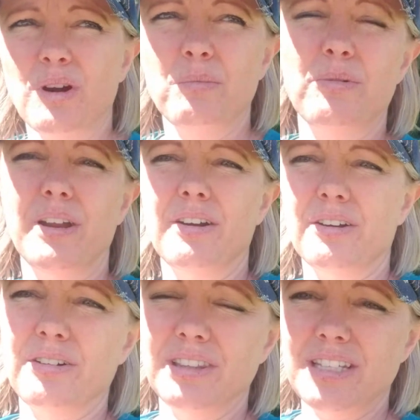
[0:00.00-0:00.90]

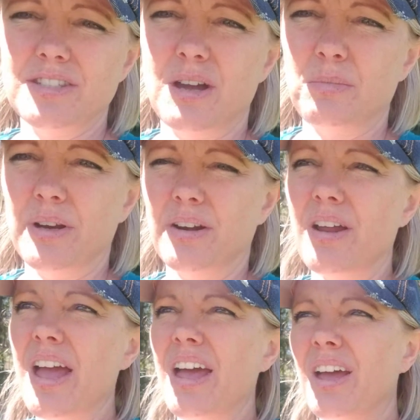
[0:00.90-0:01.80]
operator or lease operator,
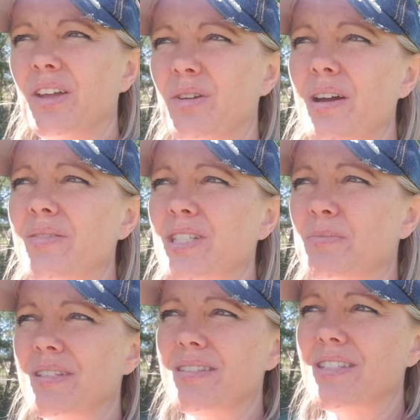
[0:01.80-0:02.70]
you have
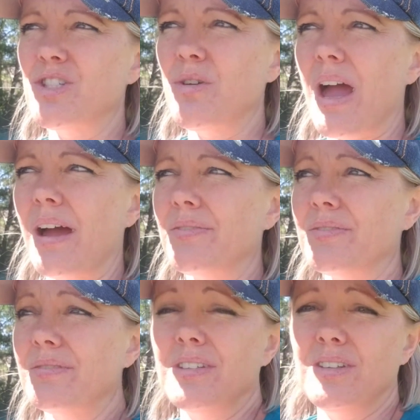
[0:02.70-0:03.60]
expenses that you have
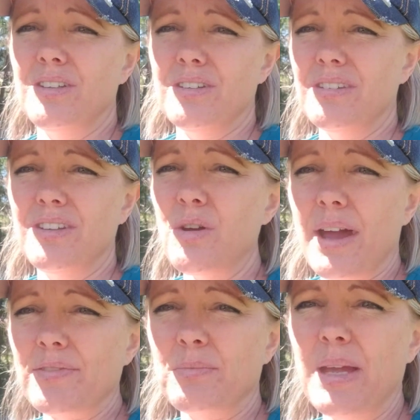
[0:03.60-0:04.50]

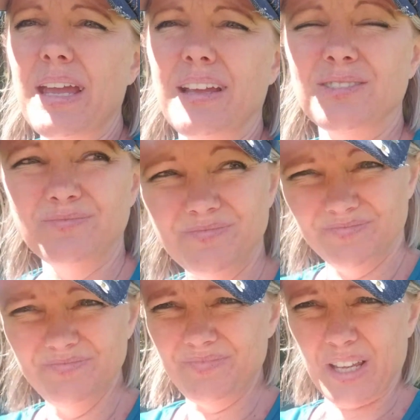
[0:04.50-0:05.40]
to make,
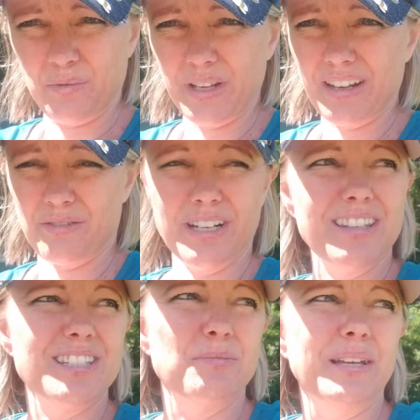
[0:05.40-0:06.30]
and we're in
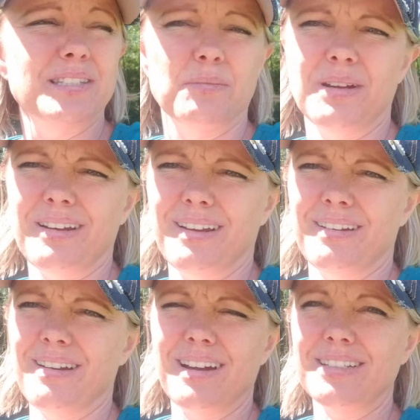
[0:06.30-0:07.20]
this to make some money,
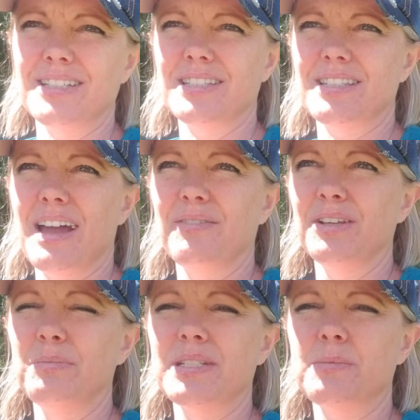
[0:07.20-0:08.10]
not just to have a
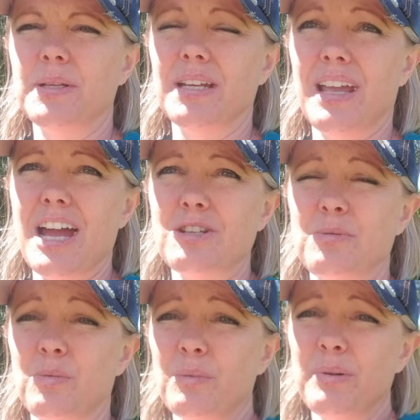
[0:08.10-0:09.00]
little bit of spending cash,
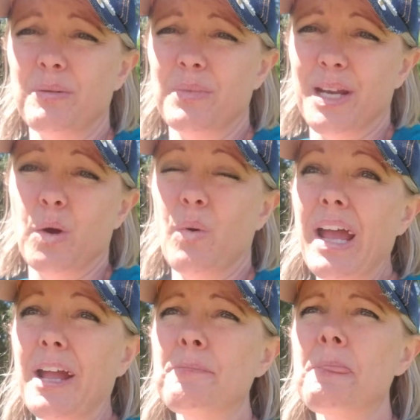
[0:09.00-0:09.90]
but we're putting money
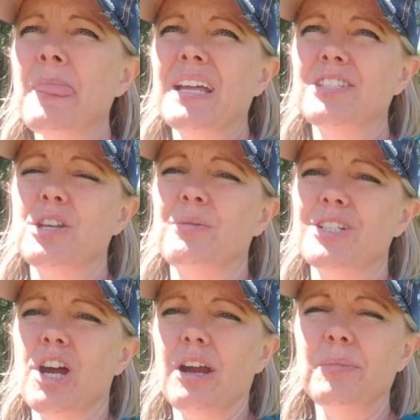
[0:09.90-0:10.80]
away. This is our
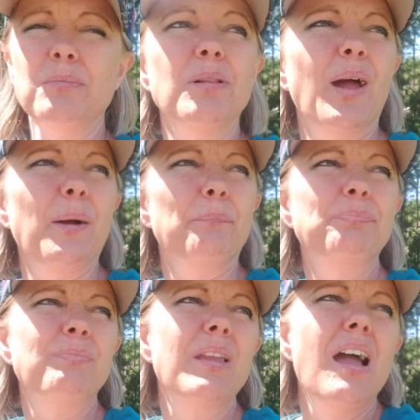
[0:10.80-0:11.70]
retirement plan.
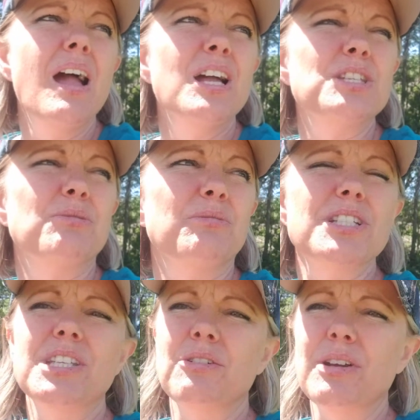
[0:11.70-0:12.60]
So when we're
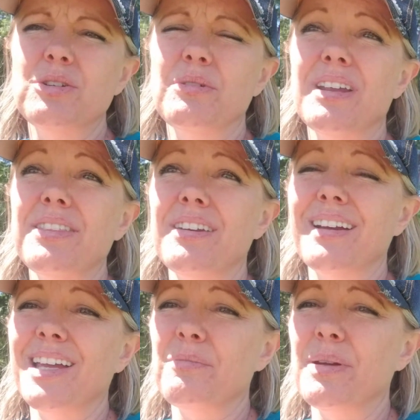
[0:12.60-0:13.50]
sitting around doing nothing,
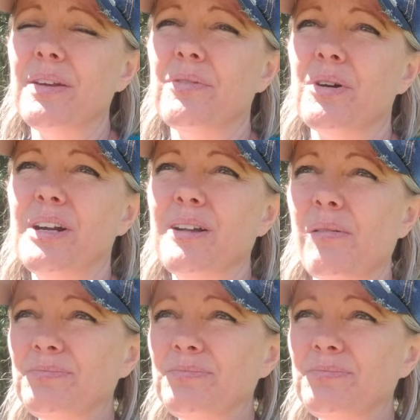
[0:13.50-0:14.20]
not getting paid for it,